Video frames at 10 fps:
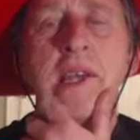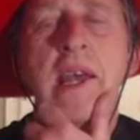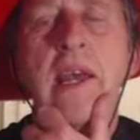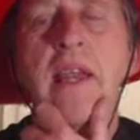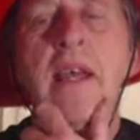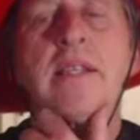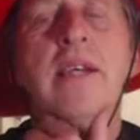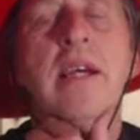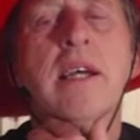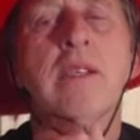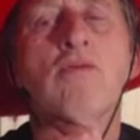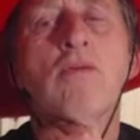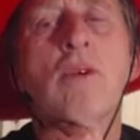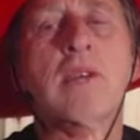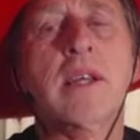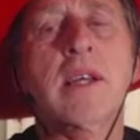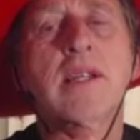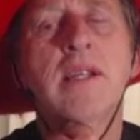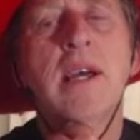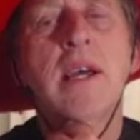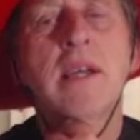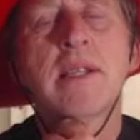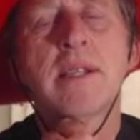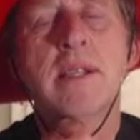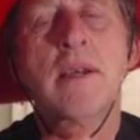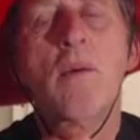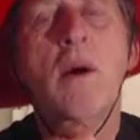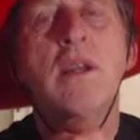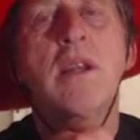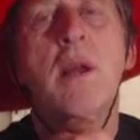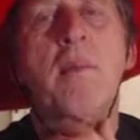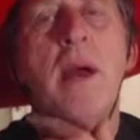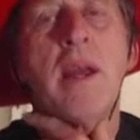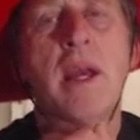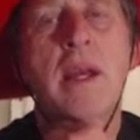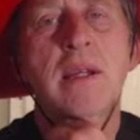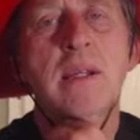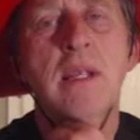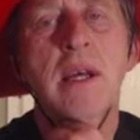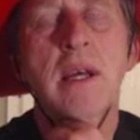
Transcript: e d6, rook d6. What did I play next?